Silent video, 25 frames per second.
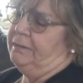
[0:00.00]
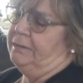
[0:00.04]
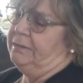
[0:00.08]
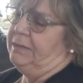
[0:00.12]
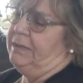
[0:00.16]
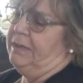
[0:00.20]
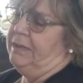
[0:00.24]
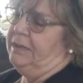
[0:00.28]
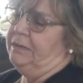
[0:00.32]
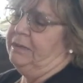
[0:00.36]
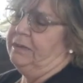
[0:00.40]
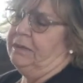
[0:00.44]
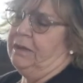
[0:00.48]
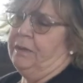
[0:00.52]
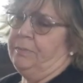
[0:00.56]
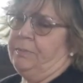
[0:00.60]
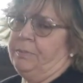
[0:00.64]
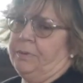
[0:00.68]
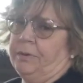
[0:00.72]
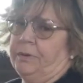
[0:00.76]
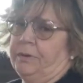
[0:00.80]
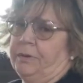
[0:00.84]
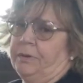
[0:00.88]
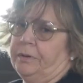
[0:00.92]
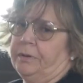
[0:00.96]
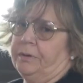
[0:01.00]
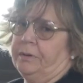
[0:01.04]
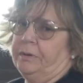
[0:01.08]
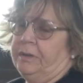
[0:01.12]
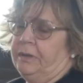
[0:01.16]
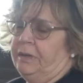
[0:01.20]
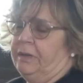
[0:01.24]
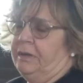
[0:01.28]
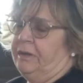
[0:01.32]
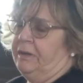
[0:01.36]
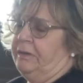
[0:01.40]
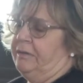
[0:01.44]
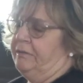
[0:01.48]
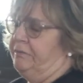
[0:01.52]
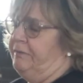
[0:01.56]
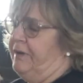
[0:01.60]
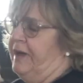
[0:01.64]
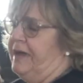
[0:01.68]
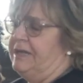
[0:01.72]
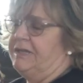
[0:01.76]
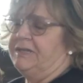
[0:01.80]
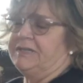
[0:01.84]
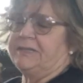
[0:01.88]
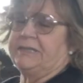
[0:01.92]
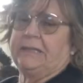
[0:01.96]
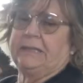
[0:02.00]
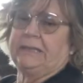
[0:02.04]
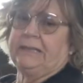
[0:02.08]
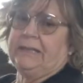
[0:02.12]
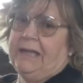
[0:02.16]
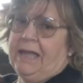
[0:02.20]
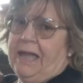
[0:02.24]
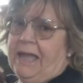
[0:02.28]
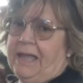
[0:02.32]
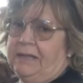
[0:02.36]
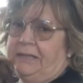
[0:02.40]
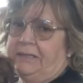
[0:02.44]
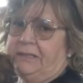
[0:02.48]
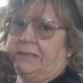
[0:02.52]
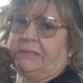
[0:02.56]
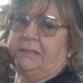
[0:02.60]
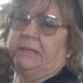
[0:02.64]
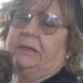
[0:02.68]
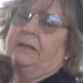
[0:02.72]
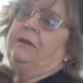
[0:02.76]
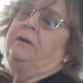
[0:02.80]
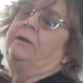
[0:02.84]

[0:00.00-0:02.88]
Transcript: neaten up her face and legs.